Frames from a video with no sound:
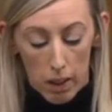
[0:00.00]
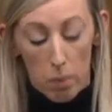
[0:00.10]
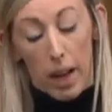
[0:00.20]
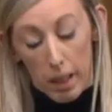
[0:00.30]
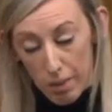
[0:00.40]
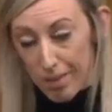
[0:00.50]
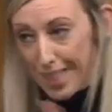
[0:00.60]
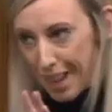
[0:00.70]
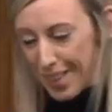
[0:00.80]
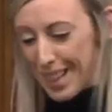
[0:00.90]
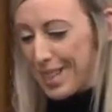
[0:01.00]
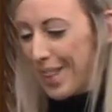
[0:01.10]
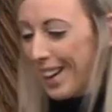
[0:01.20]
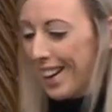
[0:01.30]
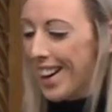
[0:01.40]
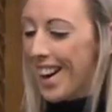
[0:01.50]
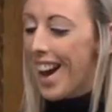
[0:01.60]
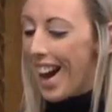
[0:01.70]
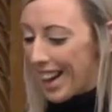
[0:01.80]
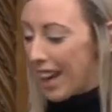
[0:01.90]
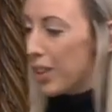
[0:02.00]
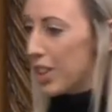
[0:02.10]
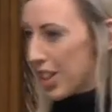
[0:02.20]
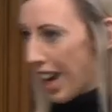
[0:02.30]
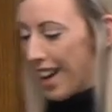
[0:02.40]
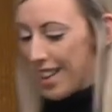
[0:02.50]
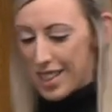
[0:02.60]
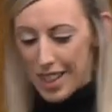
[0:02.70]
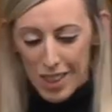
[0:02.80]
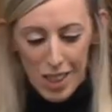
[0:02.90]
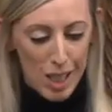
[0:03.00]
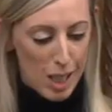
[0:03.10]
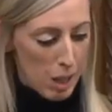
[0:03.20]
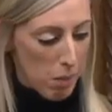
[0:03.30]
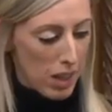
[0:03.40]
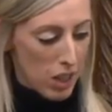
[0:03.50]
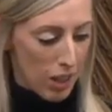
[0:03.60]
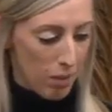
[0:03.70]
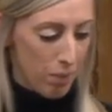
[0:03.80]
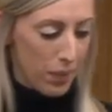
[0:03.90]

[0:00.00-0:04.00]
Madam Deputy Speaker, and I would share such suspicion.